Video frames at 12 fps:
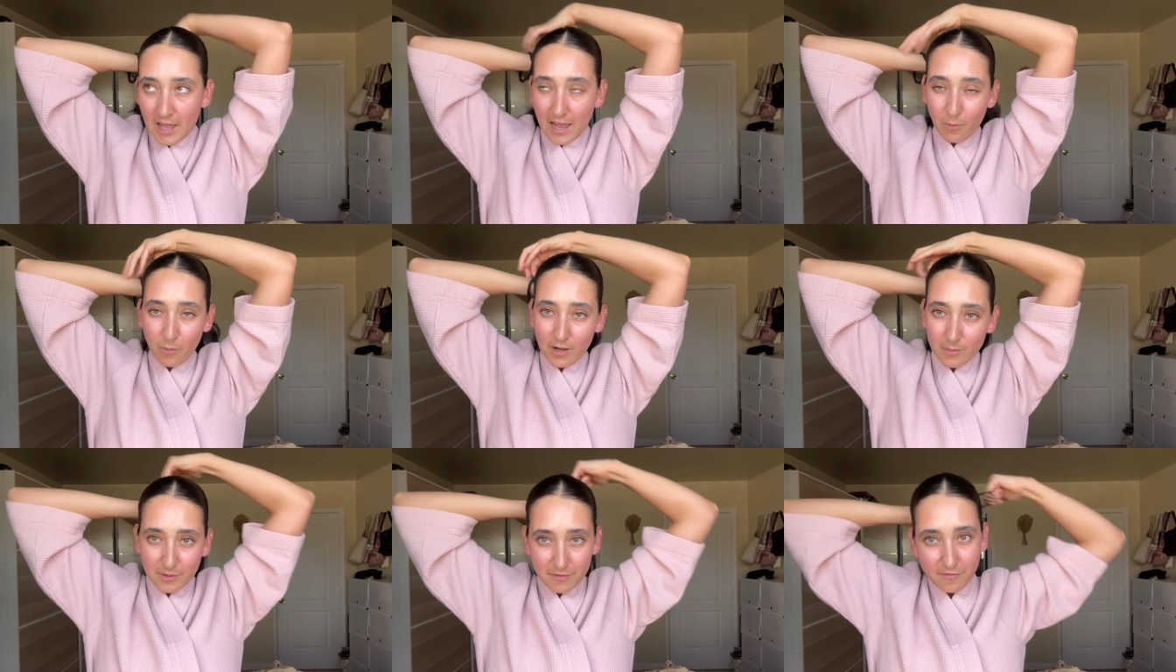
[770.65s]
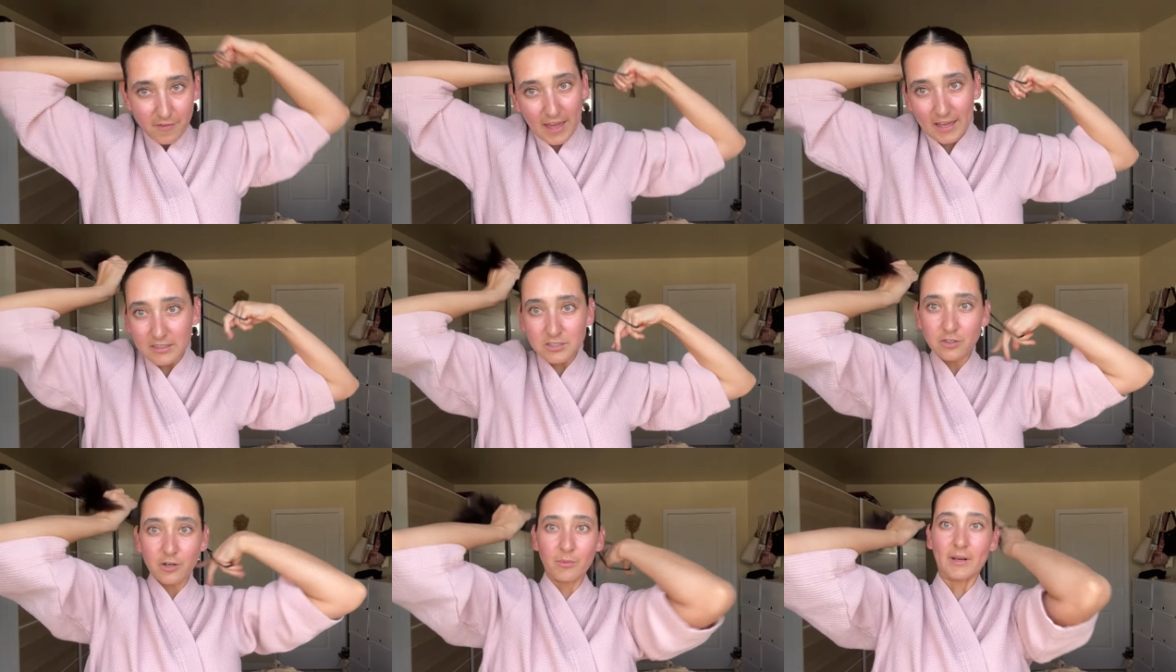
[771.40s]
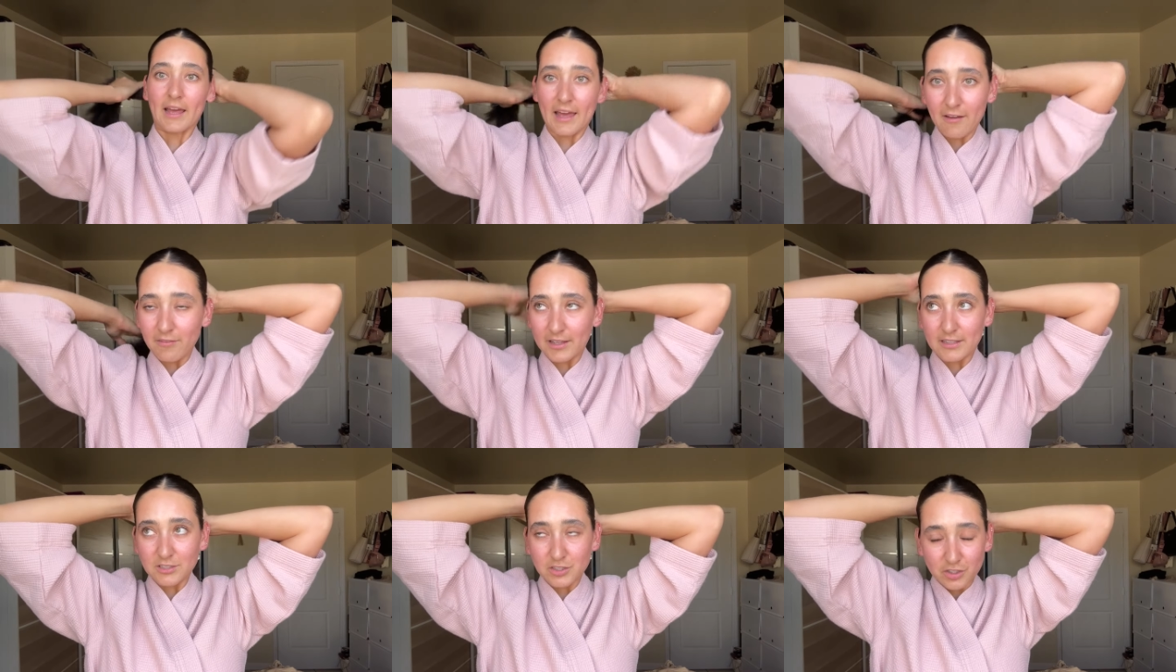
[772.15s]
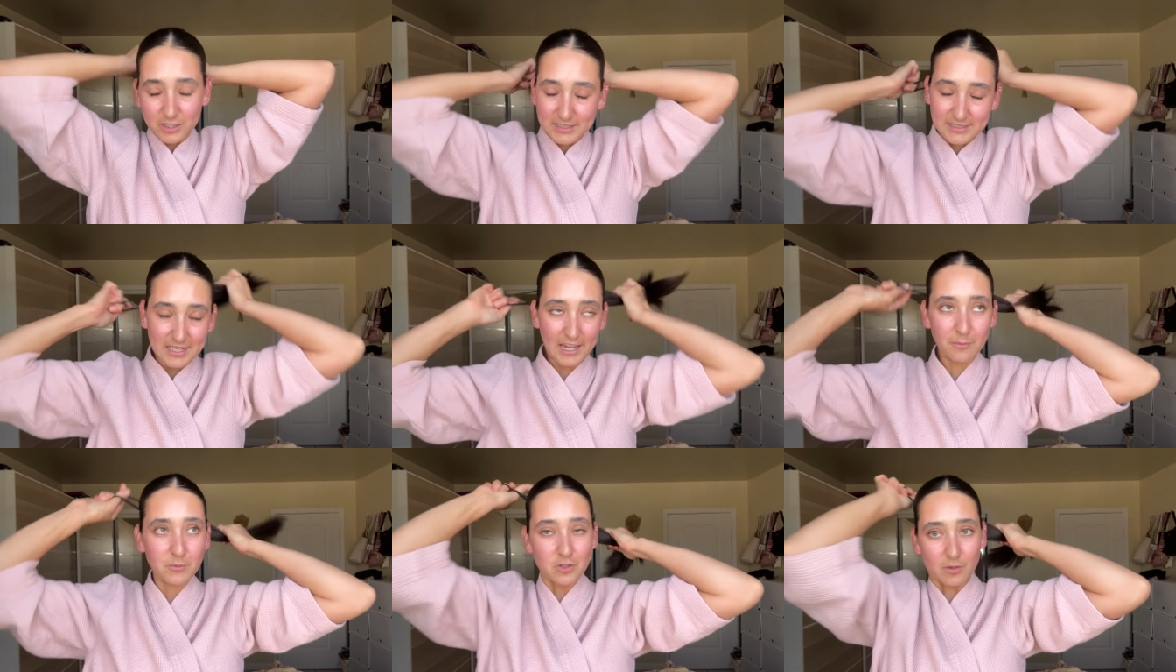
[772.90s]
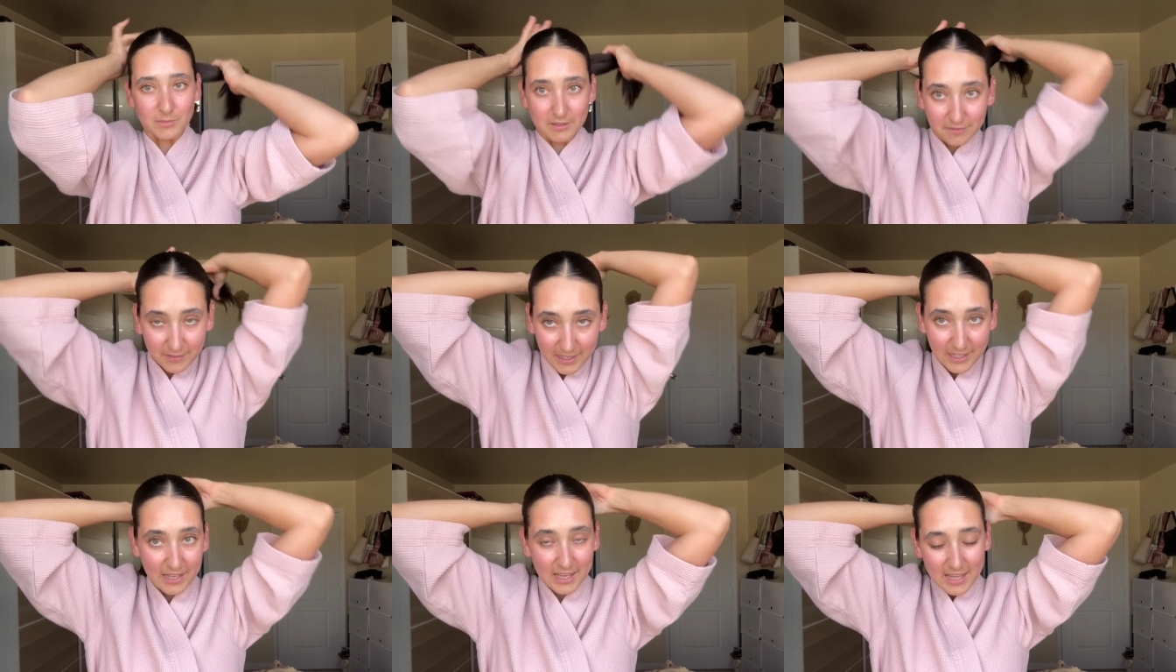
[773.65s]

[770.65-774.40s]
I want to be fast or I want to have like a certain time. So I'm definitely